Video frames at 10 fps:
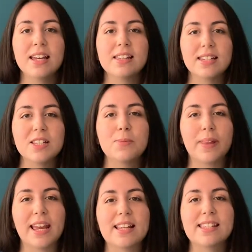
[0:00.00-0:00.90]
Since
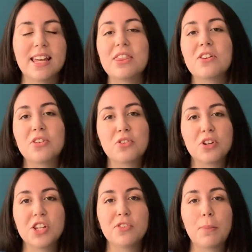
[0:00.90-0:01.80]
plants get their
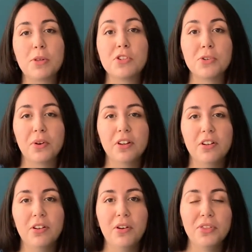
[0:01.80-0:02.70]
nutrients from the soil,